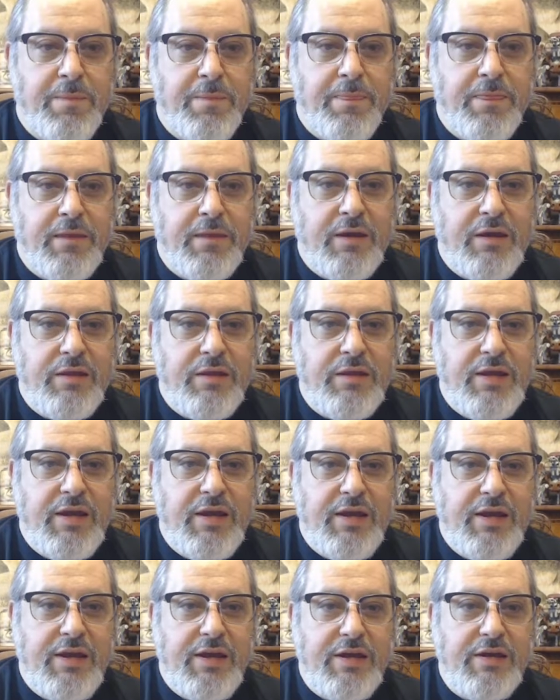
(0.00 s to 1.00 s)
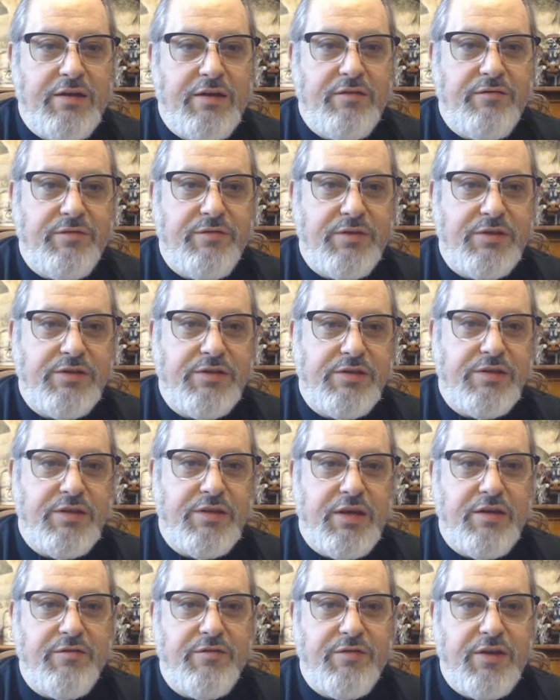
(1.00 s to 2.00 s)
And they have, let's see,
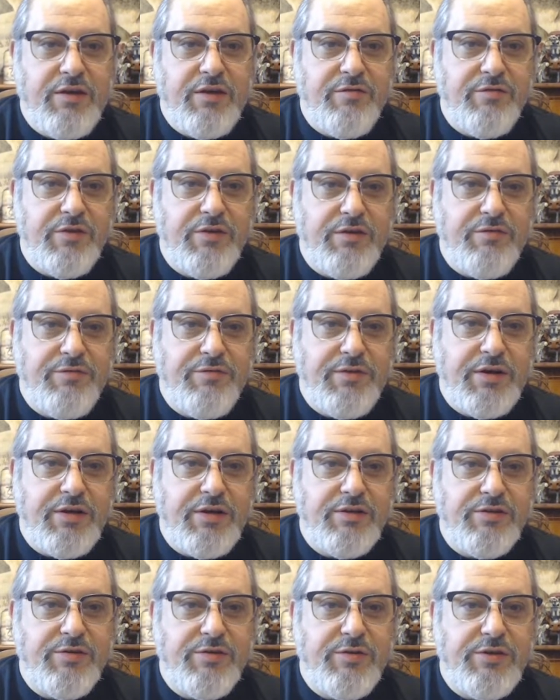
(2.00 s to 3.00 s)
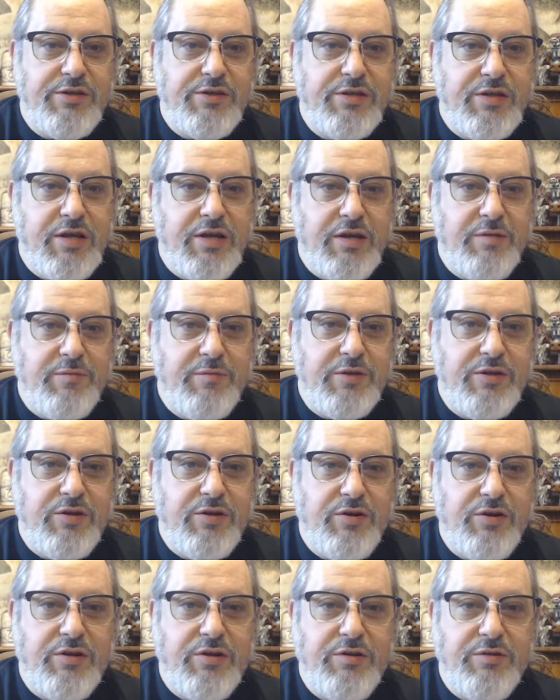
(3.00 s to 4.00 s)
they have covering fire. So each time a
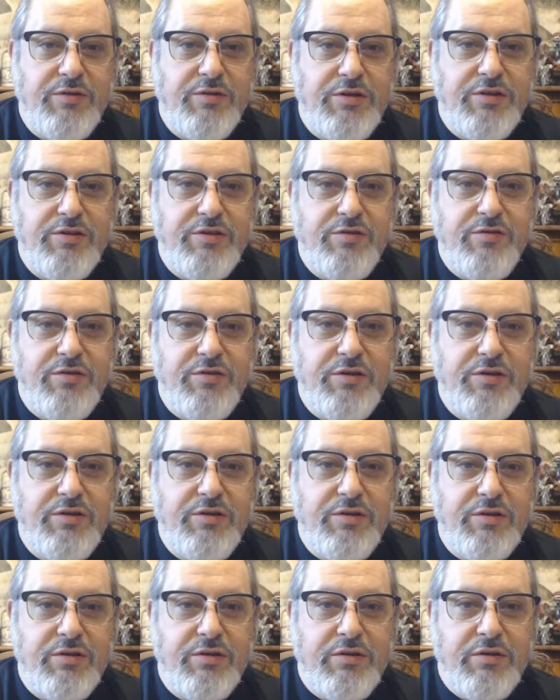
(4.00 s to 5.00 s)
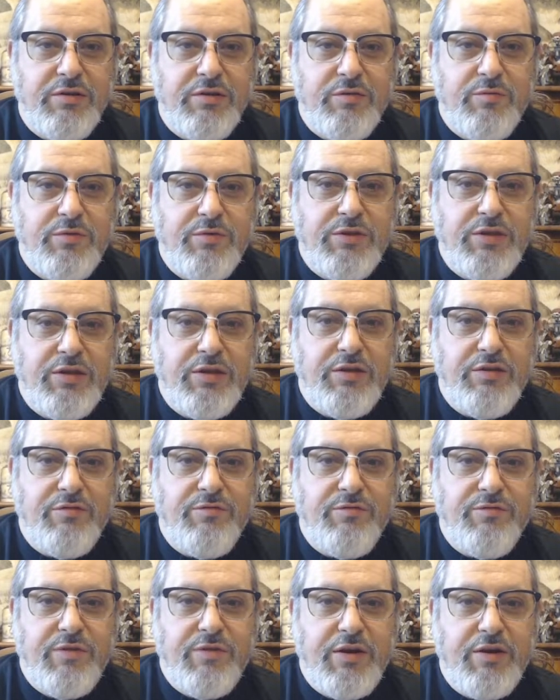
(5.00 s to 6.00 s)
target in this unit with the
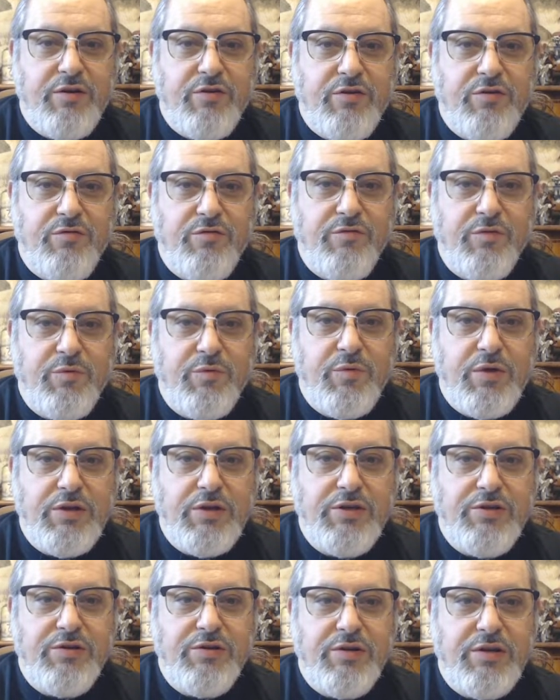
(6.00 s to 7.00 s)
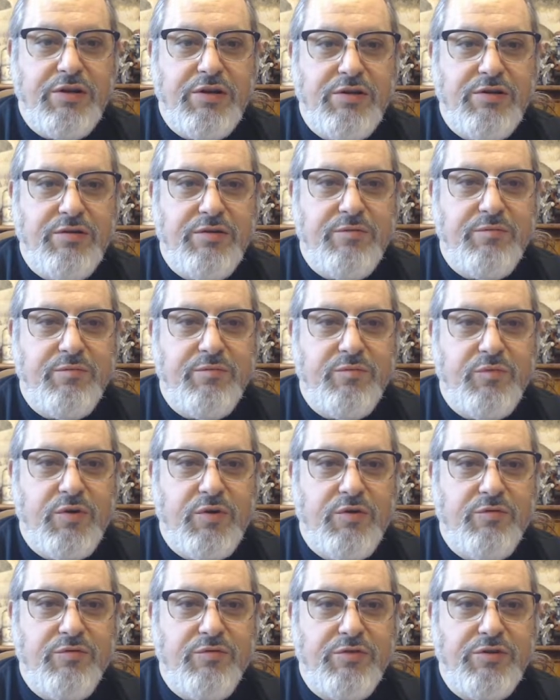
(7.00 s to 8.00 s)
fire overwatch stratagem,
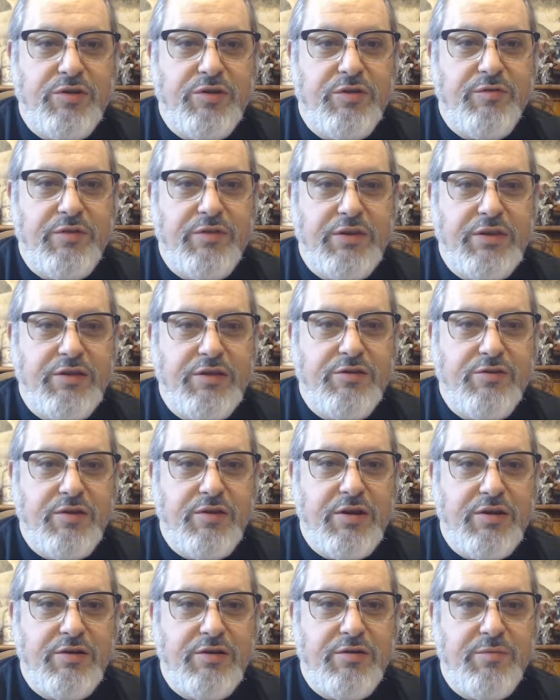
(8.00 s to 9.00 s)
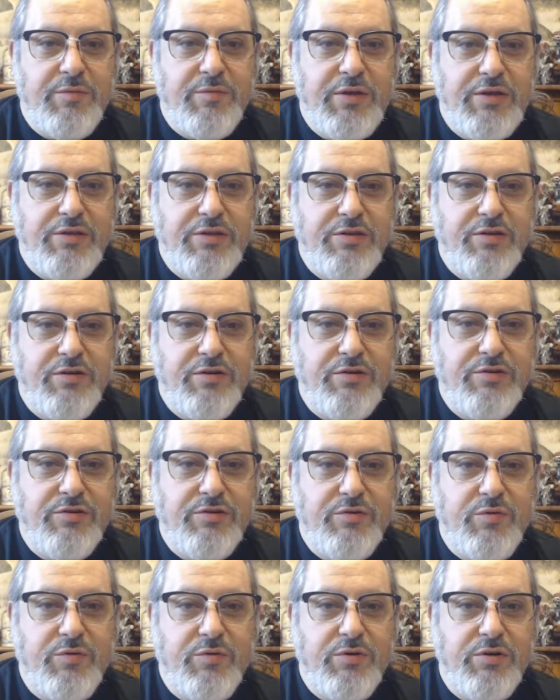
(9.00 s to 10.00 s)
while resolving that stratagem, hits are
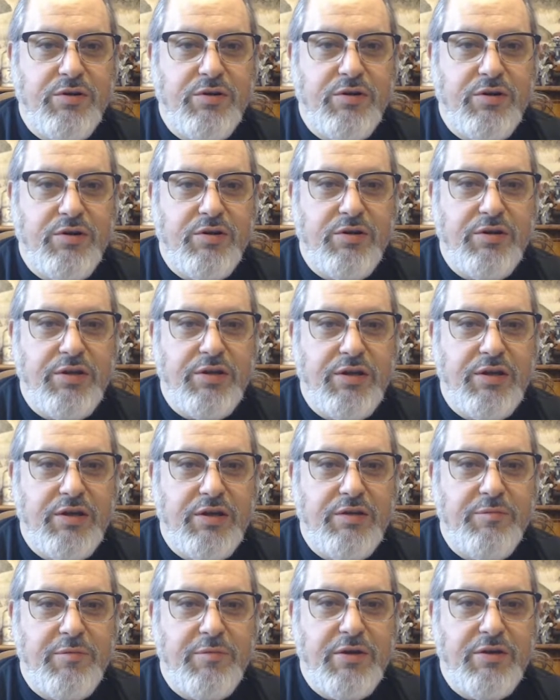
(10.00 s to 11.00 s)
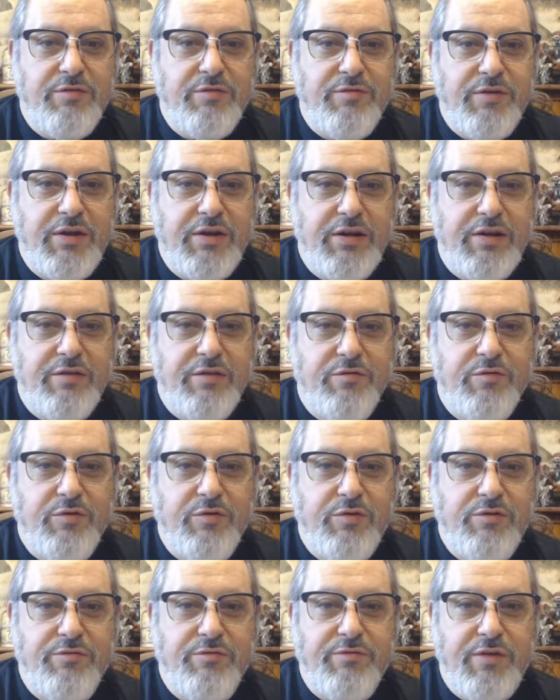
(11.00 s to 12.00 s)
scored on an unmodified hit
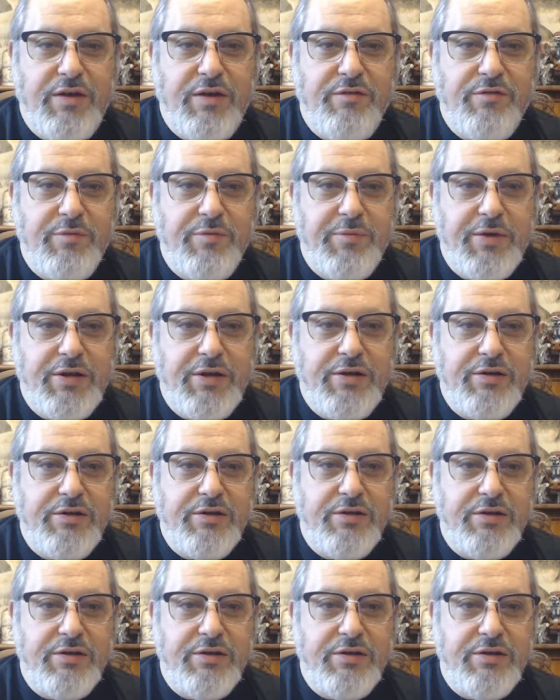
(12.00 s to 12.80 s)
roll of 5 or better,